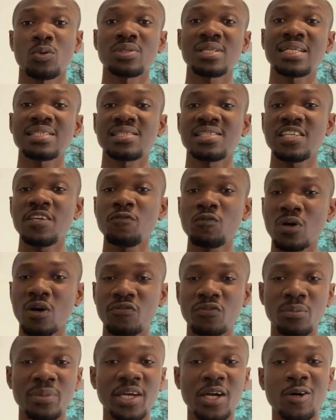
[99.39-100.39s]
That is if you are
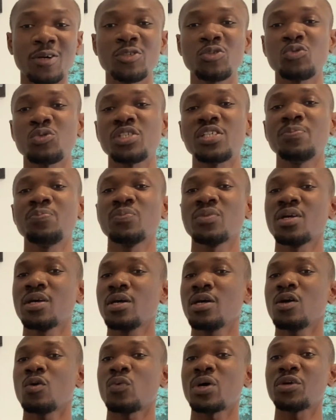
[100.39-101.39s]
from a country
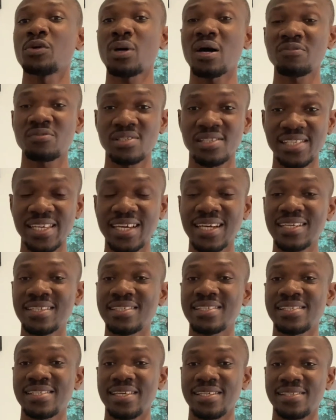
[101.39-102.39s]
where you have to take the
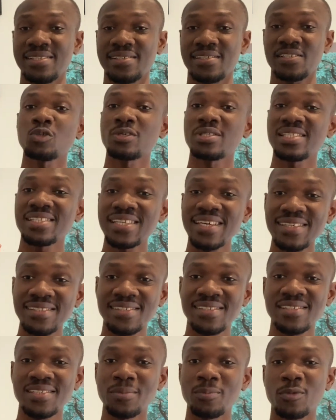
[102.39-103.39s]
tests. Your
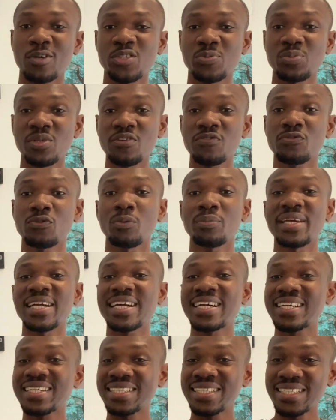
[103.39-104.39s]
tests must be from a
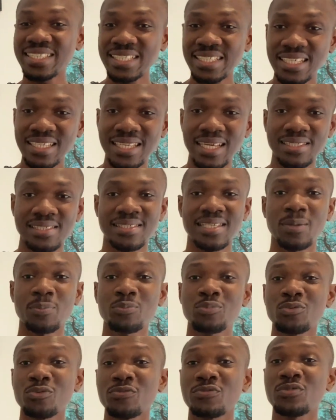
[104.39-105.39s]
clinic that is
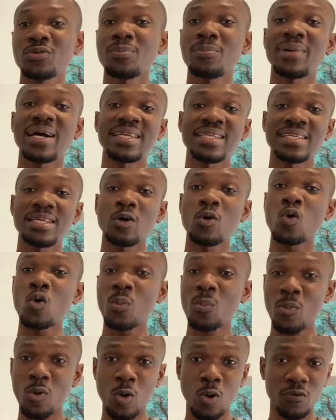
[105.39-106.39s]
approved by the
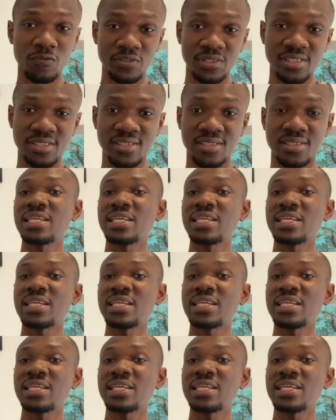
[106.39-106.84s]
Home Office.